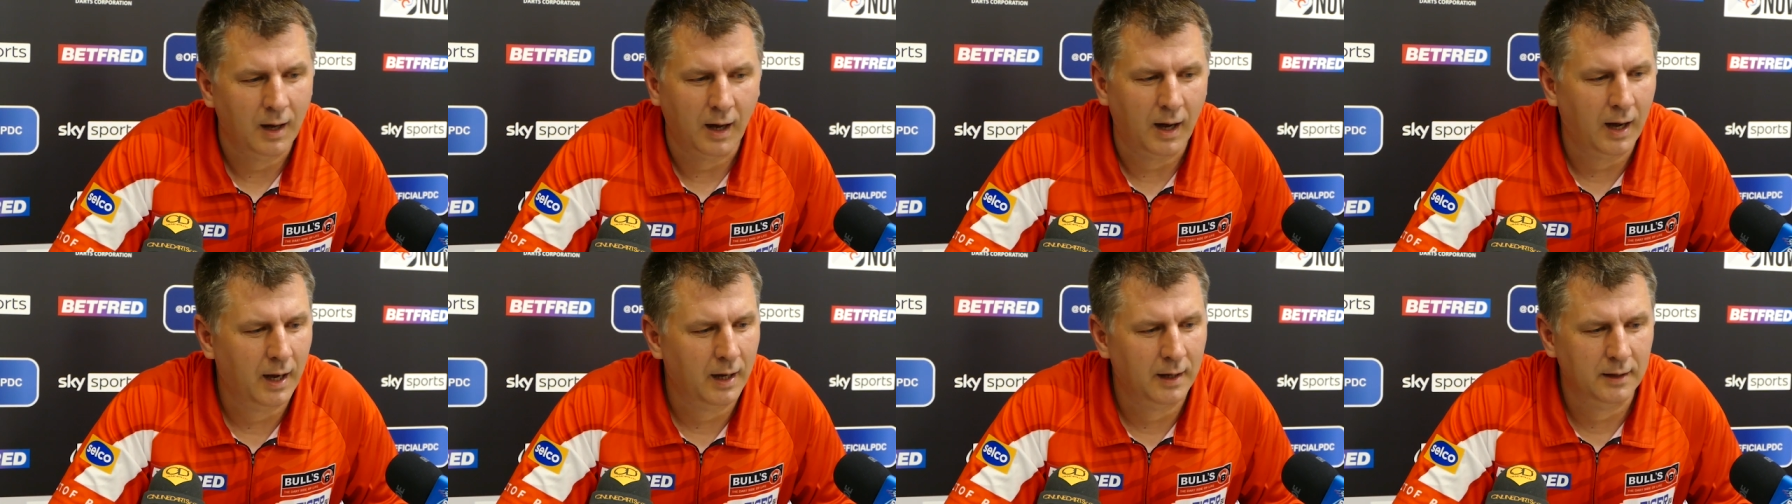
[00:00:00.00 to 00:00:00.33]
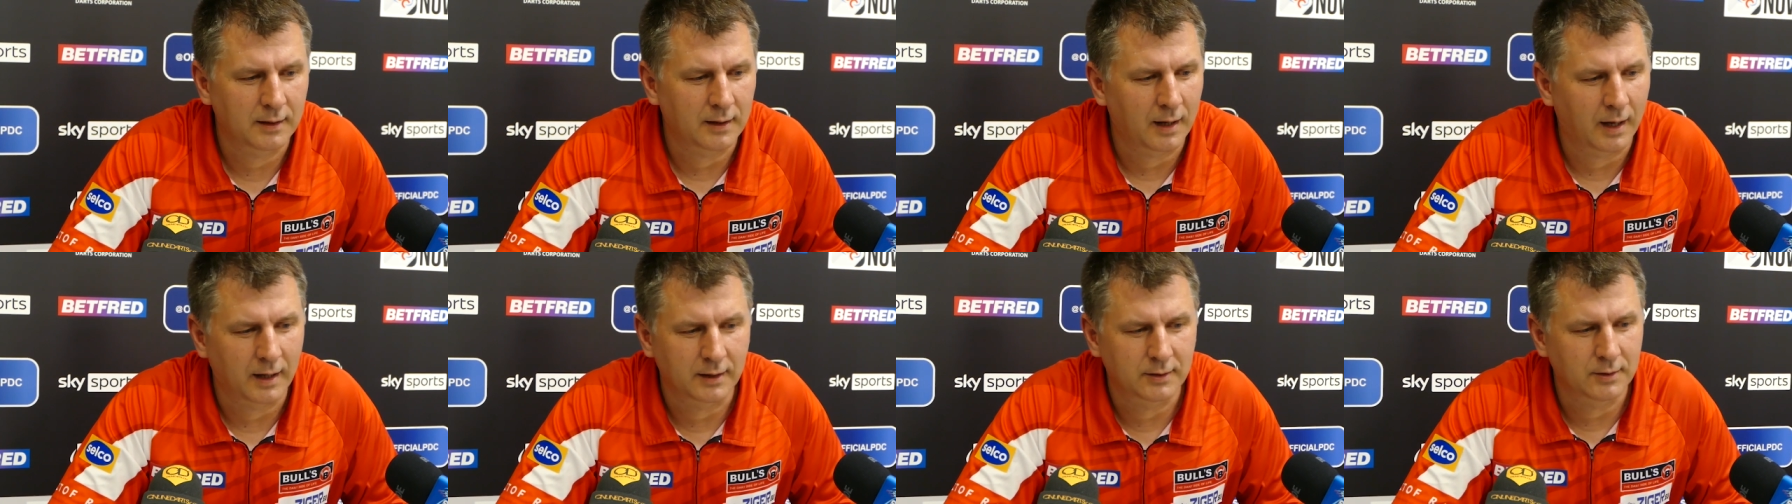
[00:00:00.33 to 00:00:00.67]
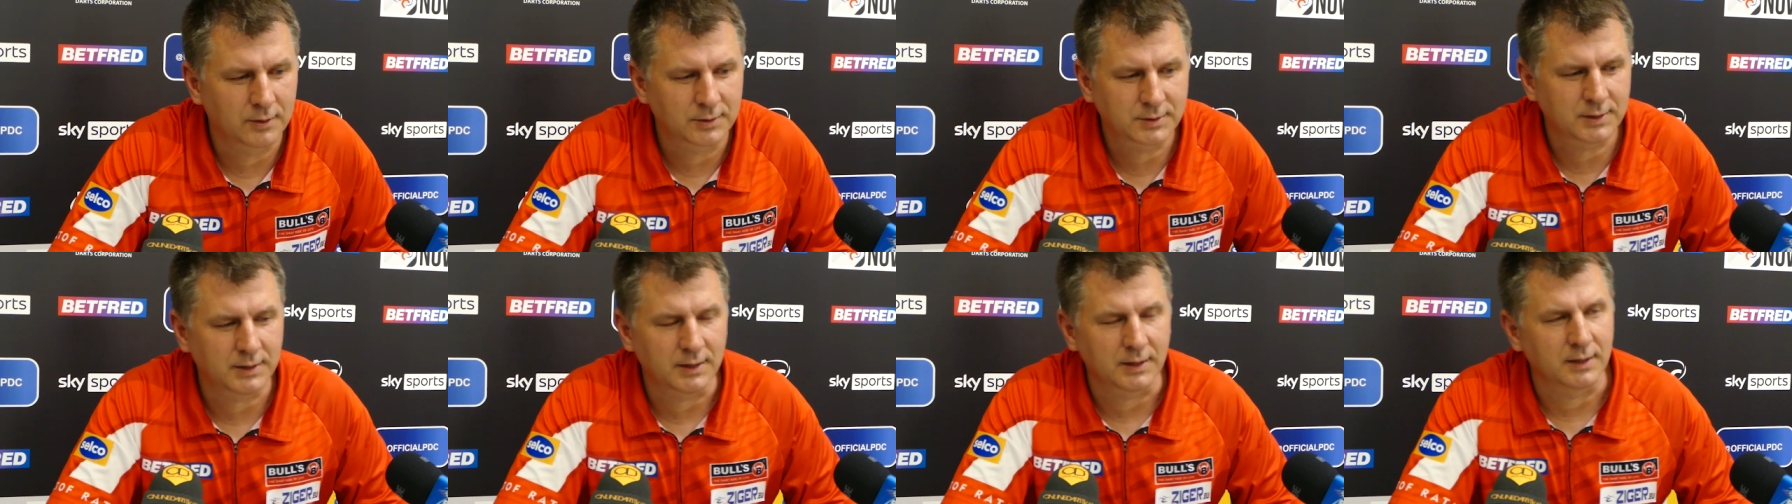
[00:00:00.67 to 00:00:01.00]
I
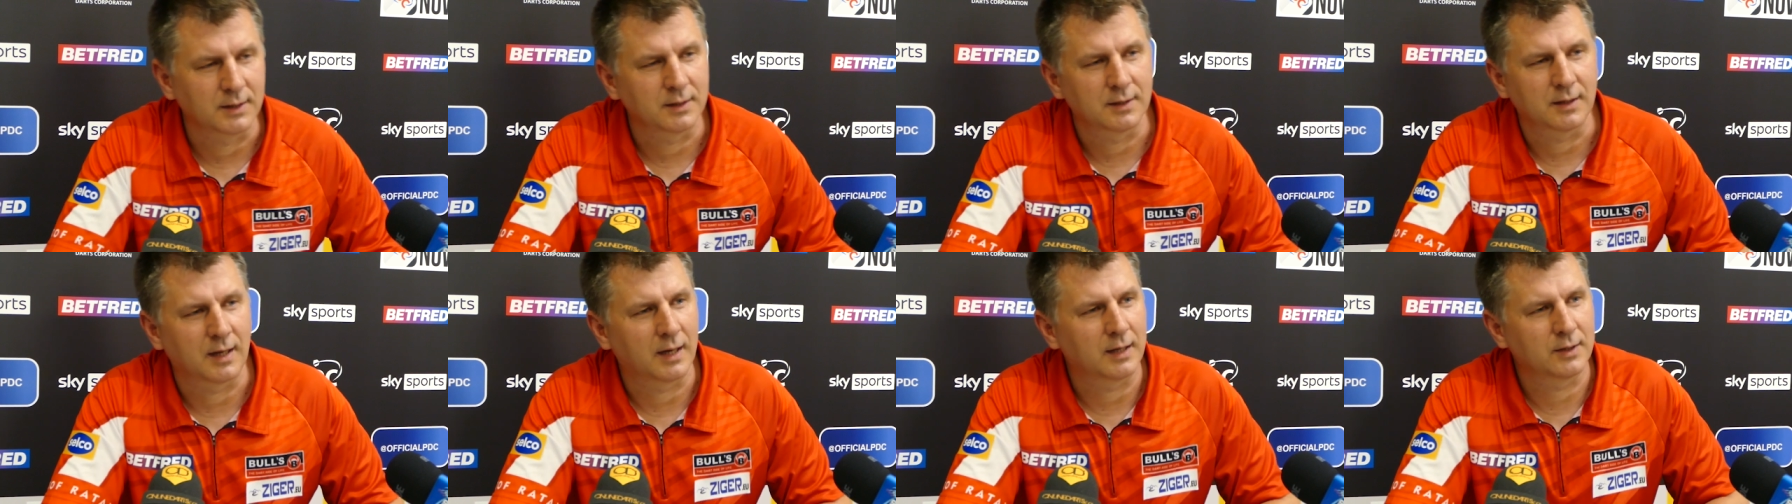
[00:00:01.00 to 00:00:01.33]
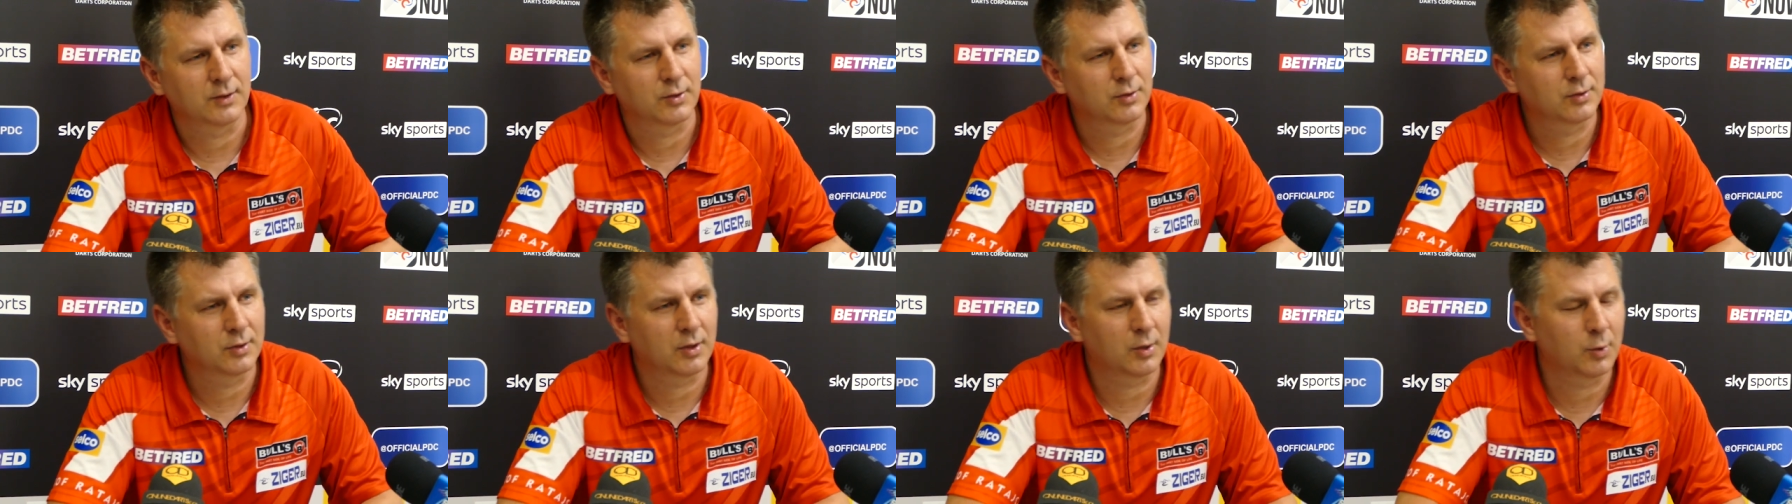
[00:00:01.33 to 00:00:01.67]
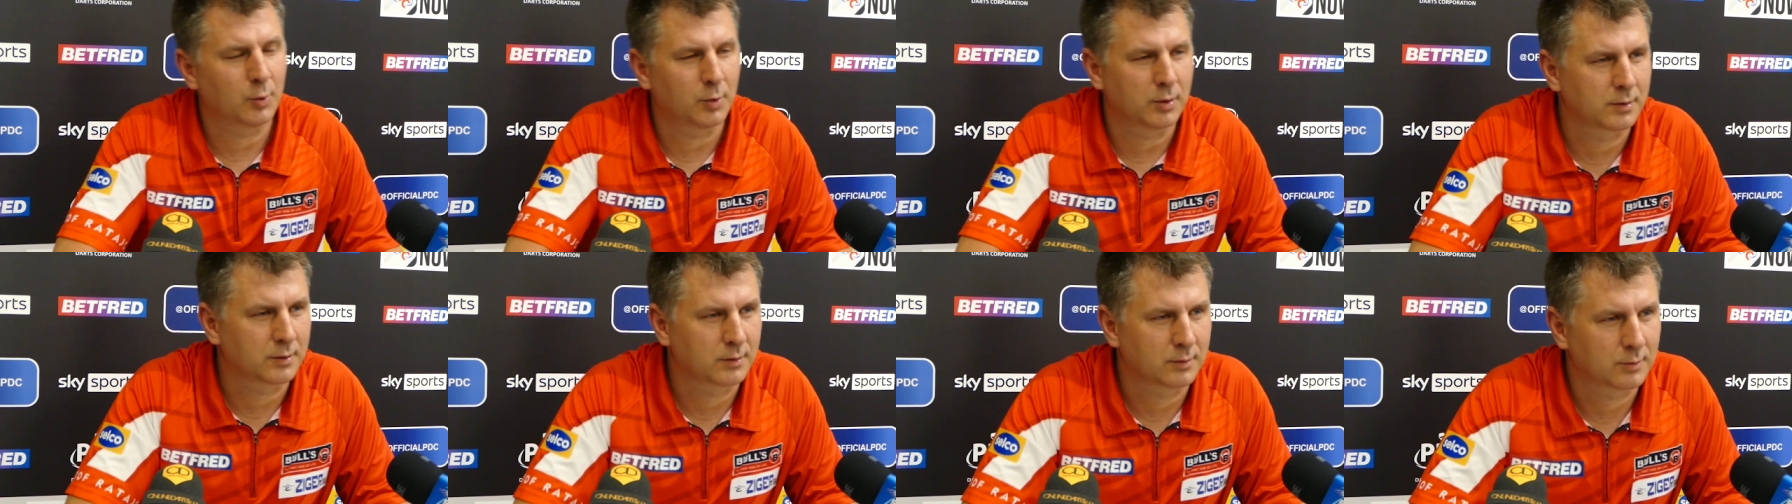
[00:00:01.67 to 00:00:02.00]
don't see it. I don't
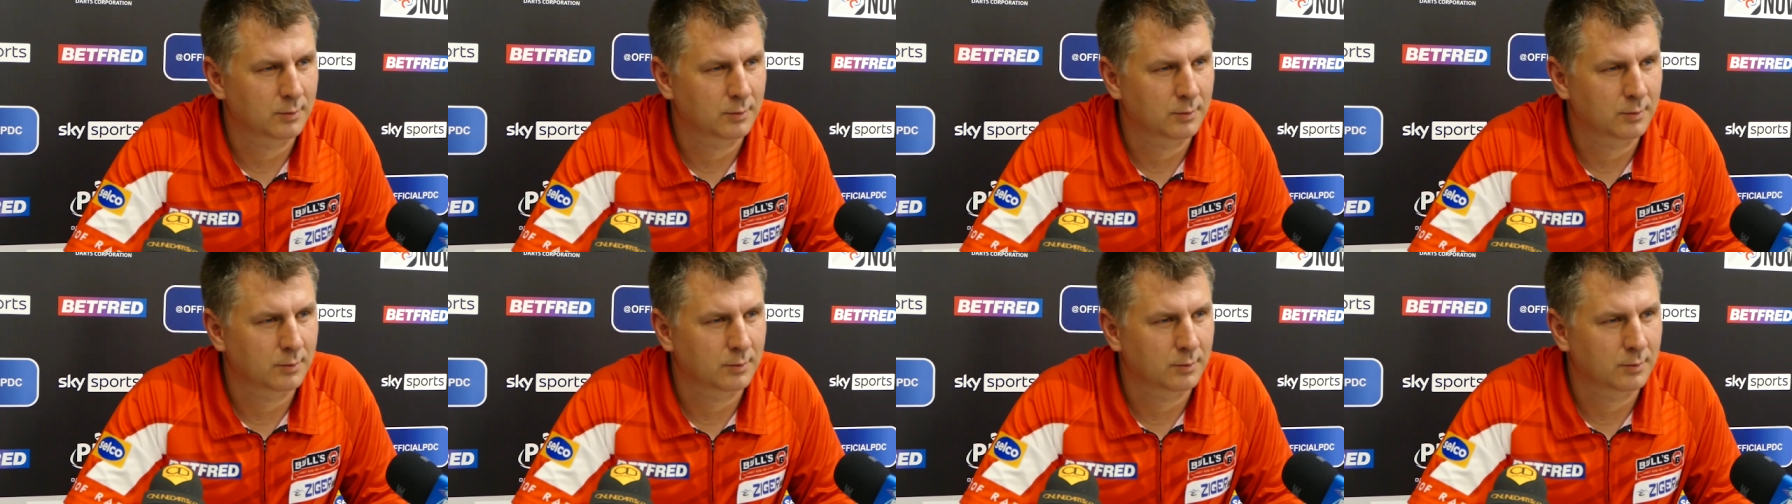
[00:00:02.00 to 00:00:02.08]
know